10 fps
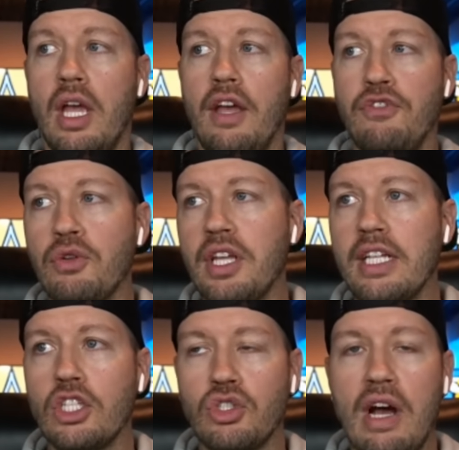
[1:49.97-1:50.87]
if you think
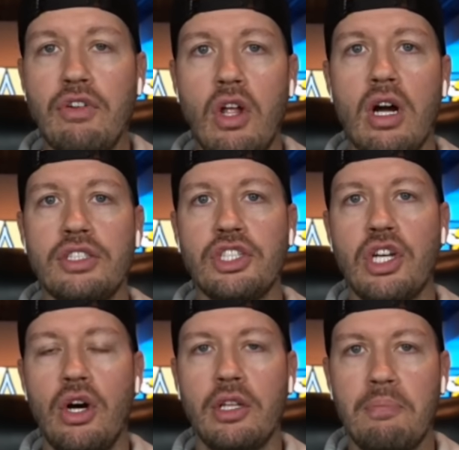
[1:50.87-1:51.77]
that Trevor Lawrence is
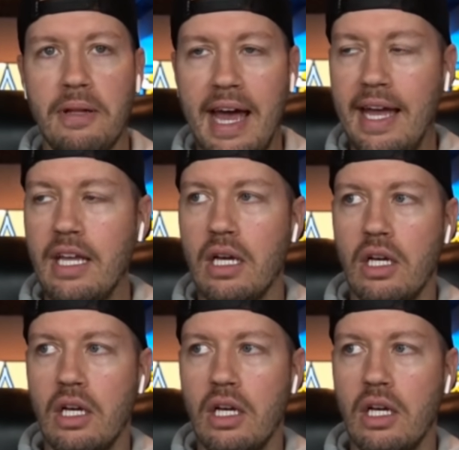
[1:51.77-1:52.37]
going to play,